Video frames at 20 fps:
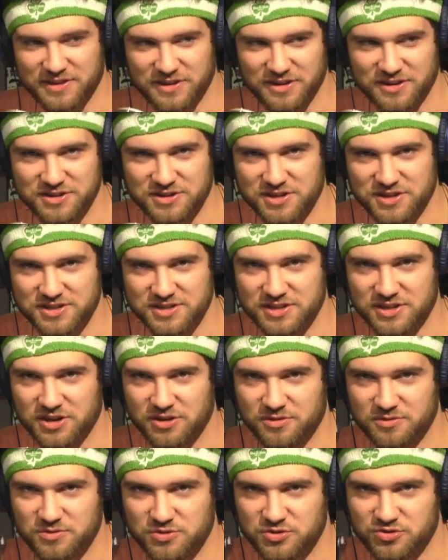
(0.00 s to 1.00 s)
they're just,
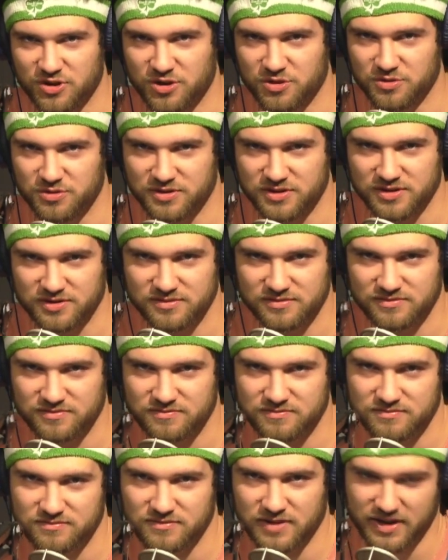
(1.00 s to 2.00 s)
droned,
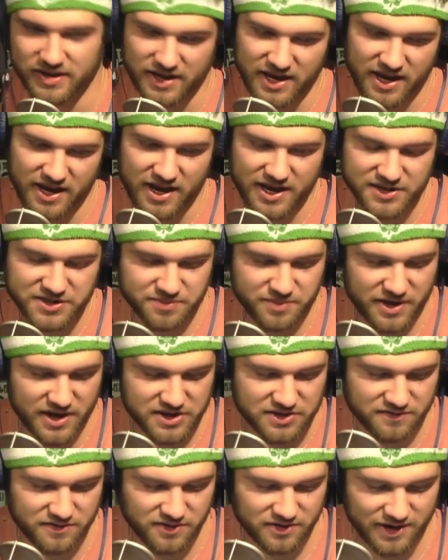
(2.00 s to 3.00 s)
like, AI
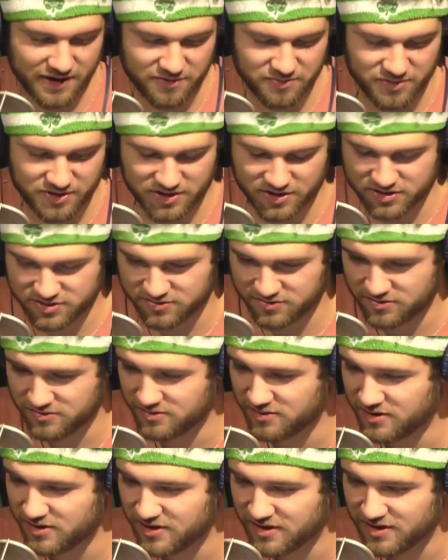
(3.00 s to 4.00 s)
spies for the government are
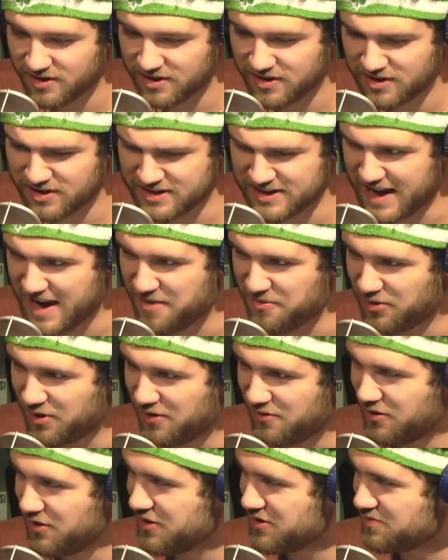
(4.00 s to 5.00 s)
true. Damn,
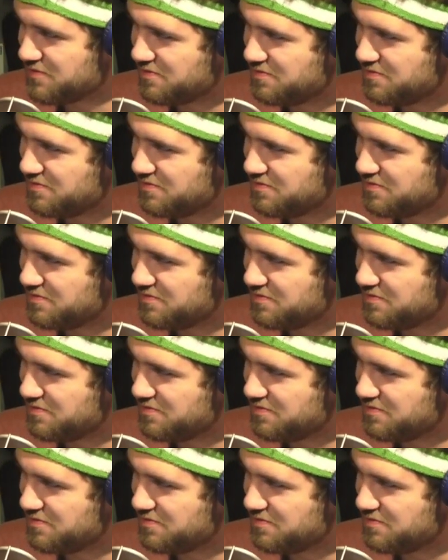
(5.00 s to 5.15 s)
Olivia, you just